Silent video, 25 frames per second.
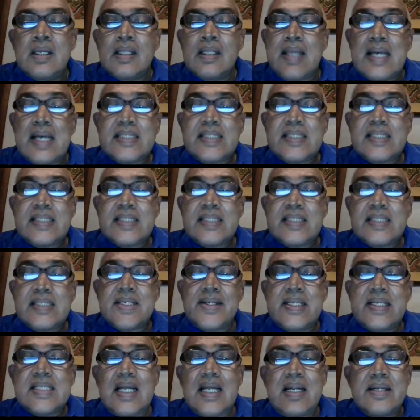As a
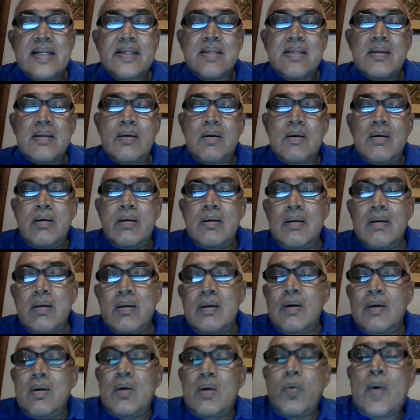result,
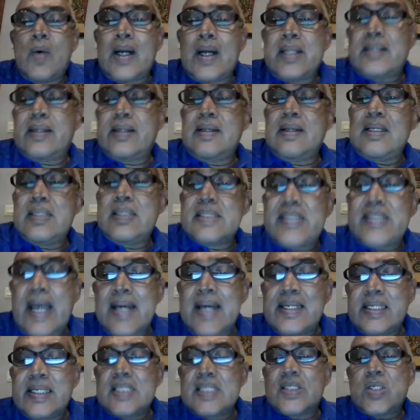what
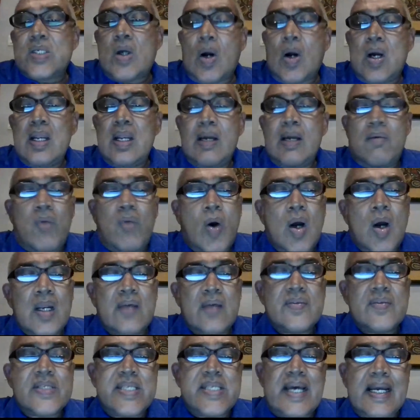scientists call a wall
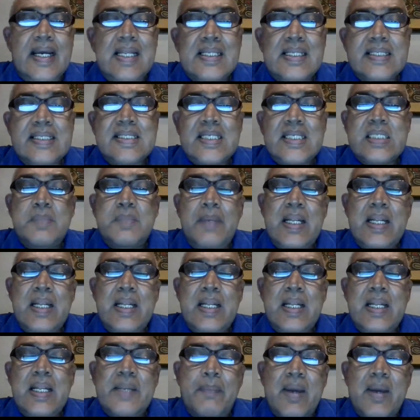of silence is built
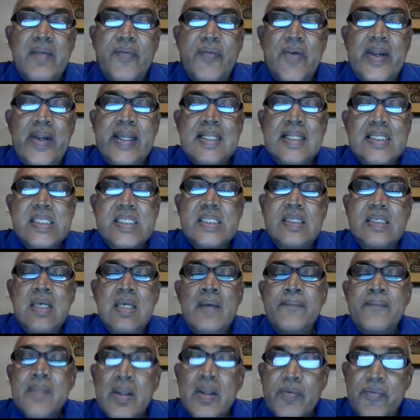by friends,
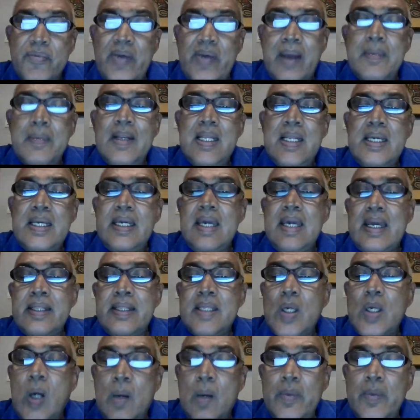family, and the
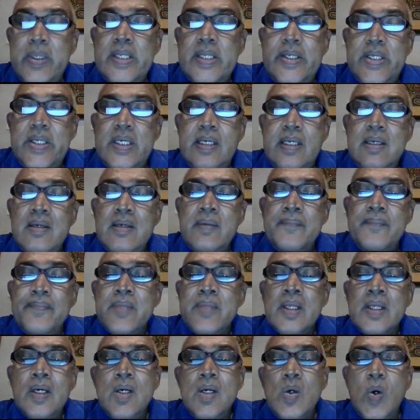community,
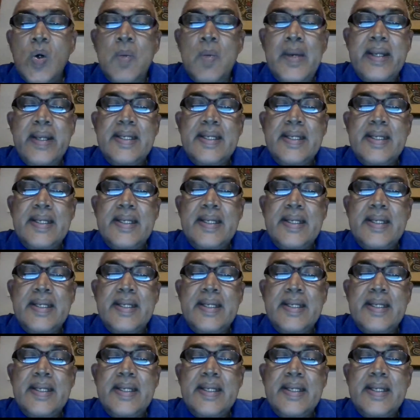who may